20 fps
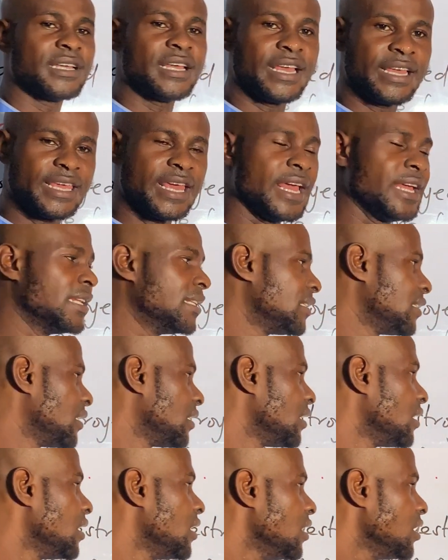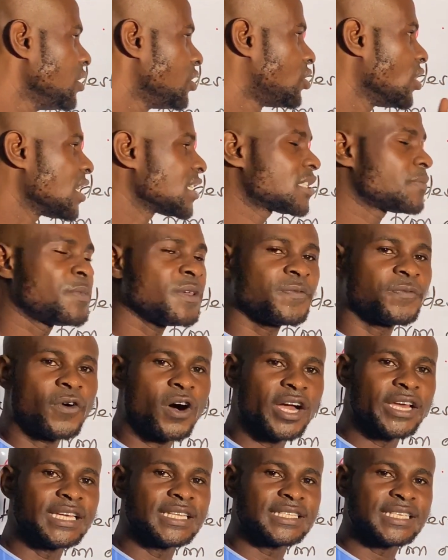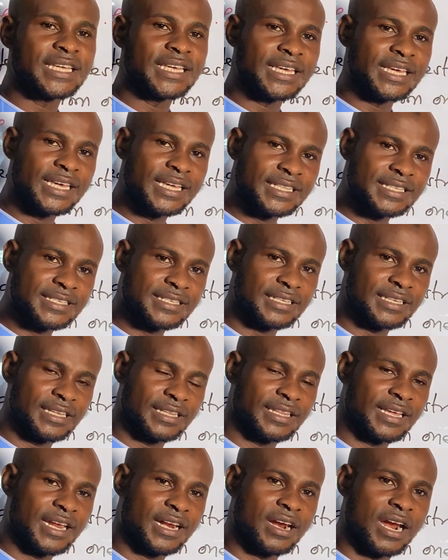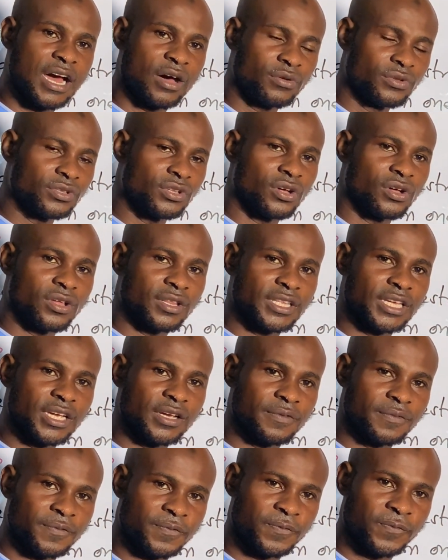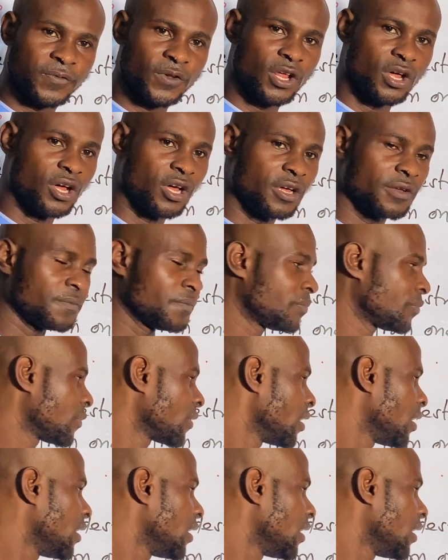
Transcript: Again, just before it hits the ground or the floor,